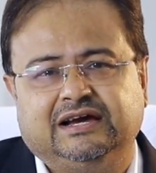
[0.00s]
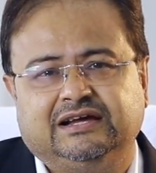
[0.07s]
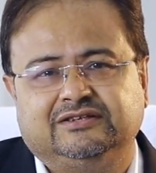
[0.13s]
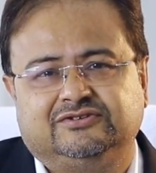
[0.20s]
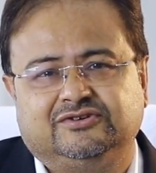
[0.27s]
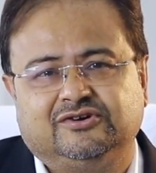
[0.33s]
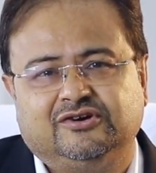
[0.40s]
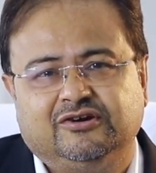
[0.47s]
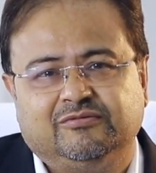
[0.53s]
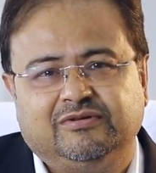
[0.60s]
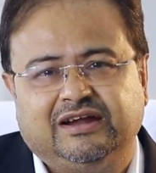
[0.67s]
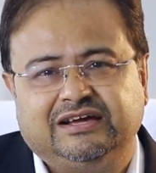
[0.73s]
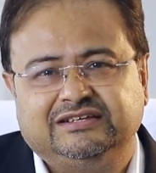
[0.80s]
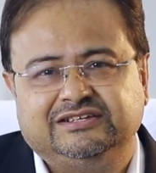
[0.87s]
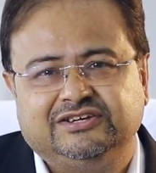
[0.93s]
And so
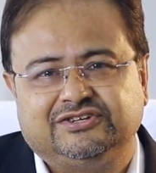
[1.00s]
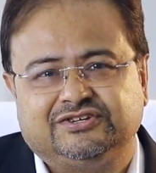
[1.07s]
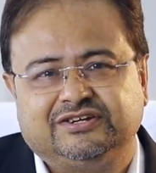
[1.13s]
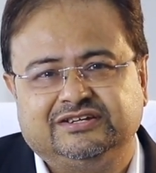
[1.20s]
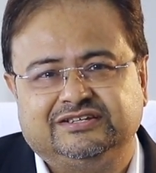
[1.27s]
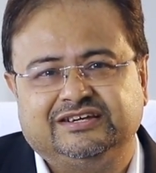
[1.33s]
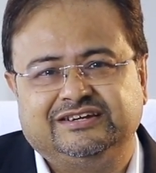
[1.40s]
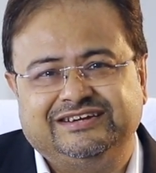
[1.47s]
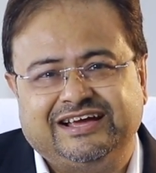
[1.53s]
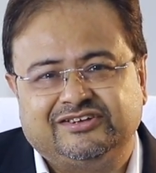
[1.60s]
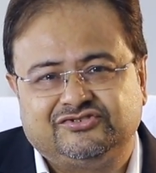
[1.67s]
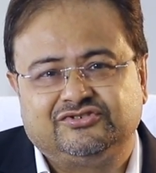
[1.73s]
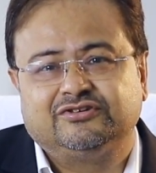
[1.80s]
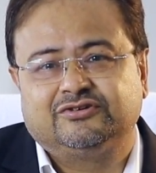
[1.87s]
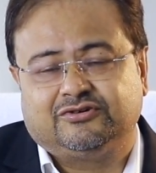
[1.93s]
globalization is a
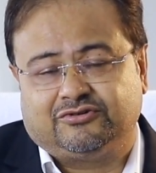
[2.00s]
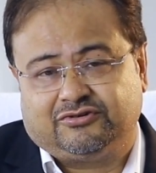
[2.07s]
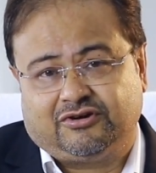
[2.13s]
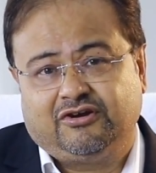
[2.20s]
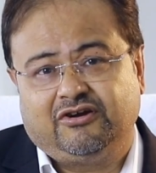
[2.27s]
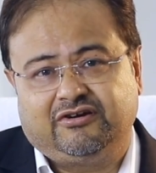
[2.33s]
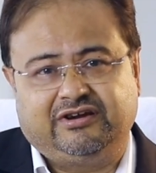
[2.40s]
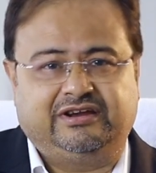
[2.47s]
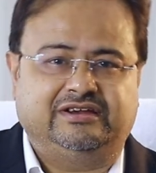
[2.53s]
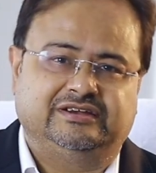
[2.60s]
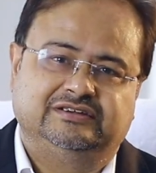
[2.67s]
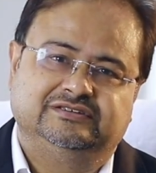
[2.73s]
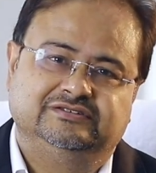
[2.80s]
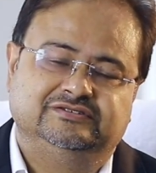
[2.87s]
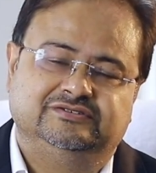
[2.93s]
natural corollary
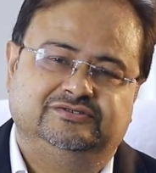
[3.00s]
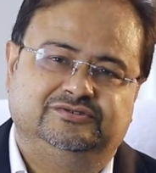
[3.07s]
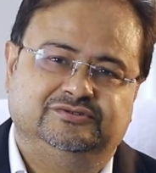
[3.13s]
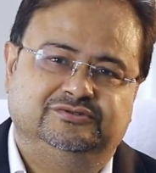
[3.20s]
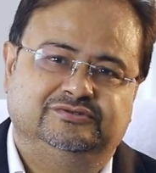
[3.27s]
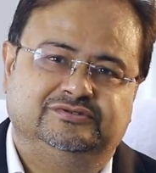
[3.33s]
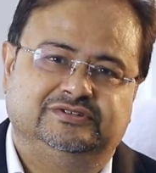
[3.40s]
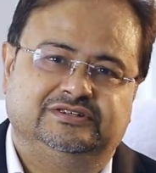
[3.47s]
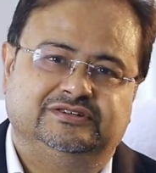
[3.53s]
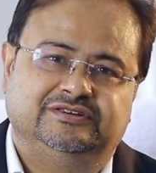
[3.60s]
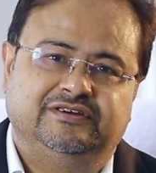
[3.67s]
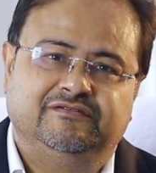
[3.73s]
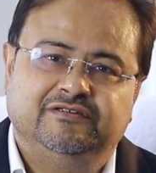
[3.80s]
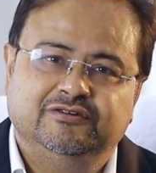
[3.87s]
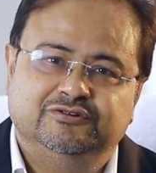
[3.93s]
to the
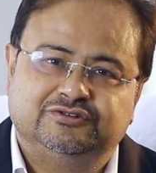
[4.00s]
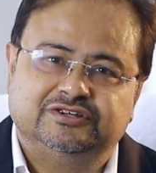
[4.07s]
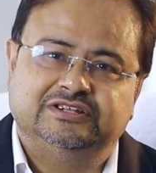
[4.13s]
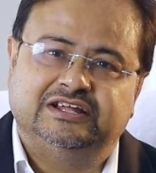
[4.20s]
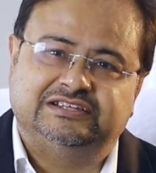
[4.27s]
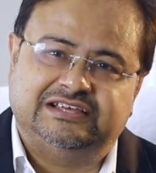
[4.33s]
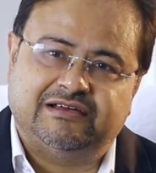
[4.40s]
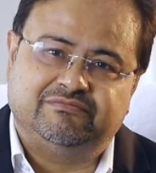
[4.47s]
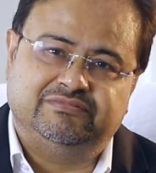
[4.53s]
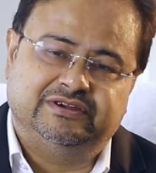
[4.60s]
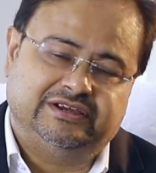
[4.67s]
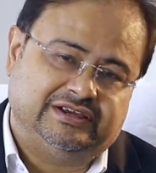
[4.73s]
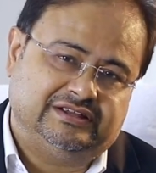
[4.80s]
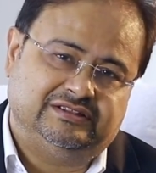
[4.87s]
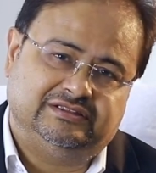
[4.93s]
revolution that's
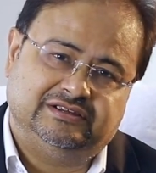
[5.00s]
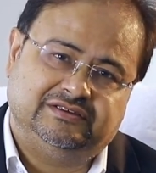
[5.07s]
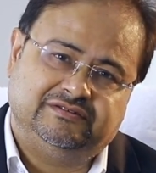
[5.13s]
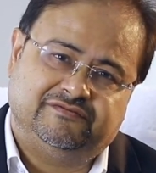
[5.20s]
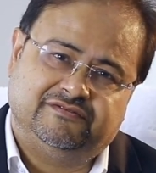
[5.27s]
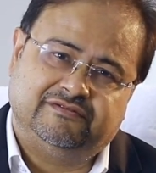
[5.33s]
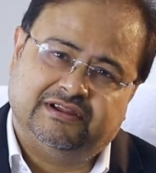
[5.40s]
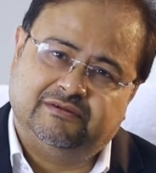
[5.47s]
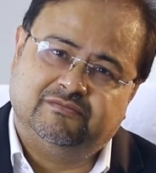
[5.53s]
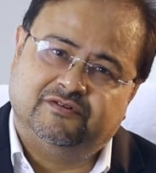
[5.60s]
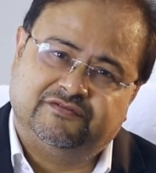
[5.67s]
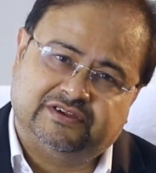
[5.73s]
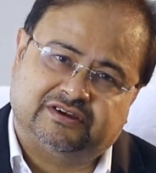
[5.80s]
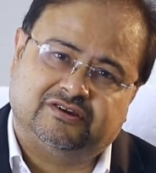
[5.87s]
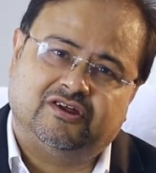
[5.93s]
happening in the realm
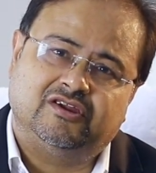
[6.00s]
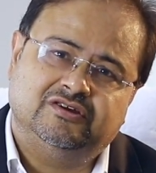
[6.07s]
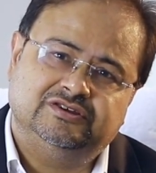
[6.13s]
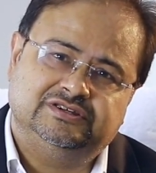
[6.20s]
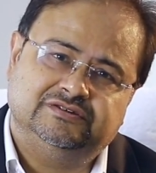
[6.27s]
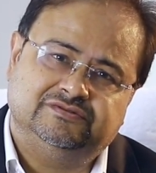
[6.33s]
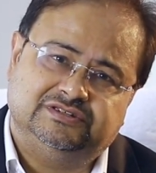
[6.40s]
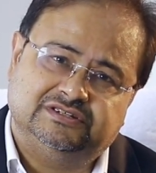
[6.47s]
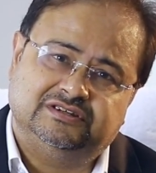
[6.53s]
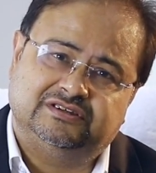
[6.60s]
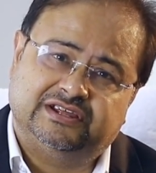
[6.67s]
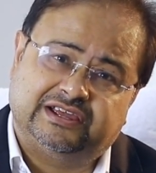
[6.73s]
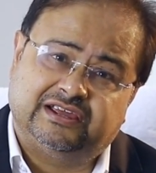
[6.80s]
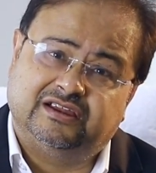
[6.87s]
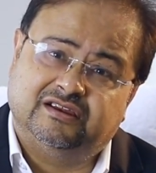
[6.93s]
of technology, which is
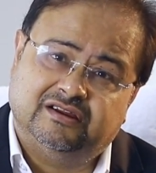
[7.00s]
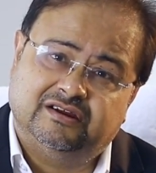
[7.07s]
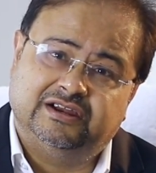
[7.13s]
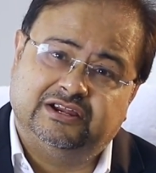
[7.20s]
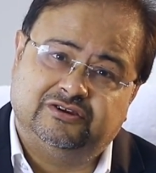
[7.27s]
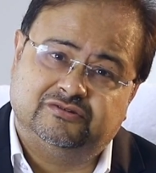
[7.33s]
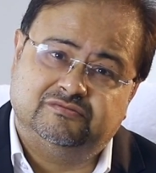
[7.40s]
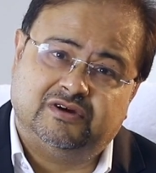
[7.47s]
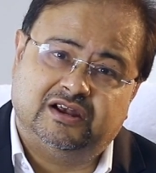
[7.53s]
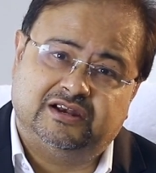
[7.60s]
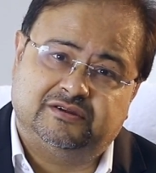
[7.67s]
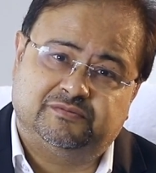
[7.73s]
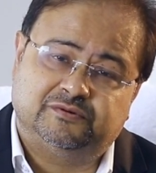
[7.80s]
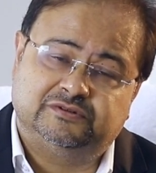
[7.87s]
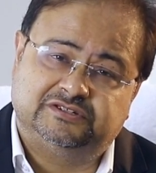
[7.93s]
taking learning to
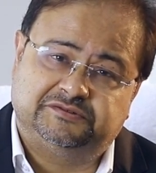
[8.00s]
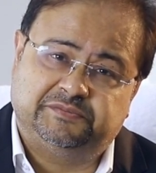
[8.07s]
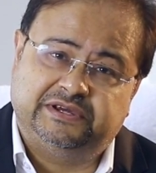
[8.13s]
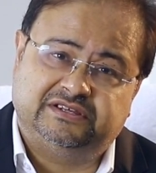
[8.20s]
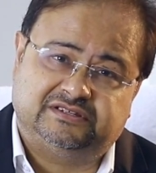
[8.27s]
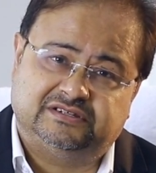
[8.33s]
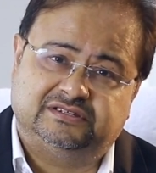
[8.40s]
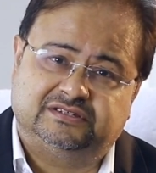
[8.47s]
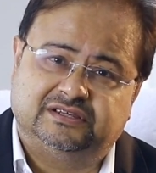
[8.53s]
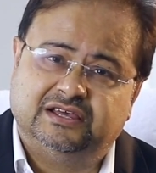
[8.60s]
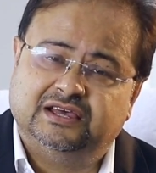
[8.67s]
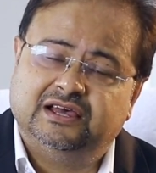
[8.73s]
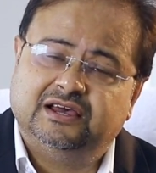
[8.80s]
multiple spaces.